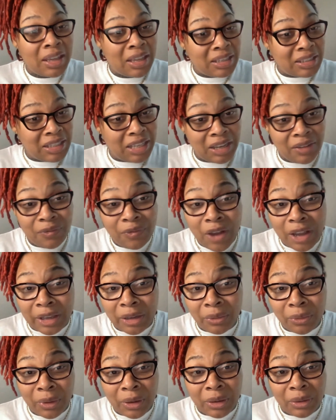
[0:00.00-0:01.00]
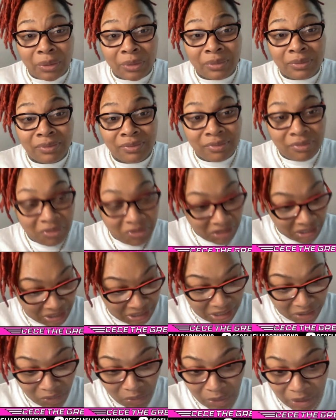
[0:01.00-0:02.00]
It's getting fucking real. It's
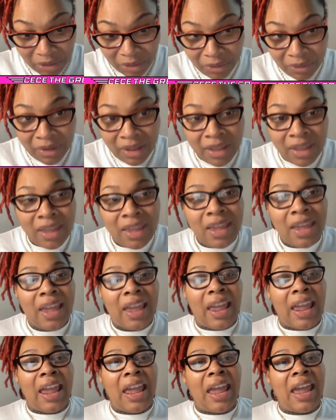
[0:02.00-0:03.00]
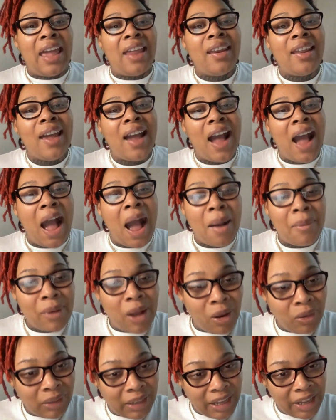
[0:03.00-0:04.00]
getting real. And I'm
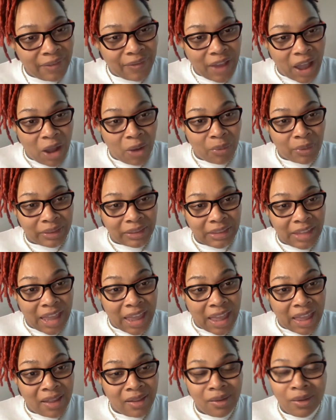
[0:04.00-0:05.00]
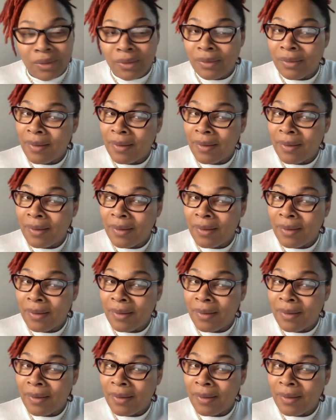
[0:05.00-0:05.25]
gonna leave y'all with that.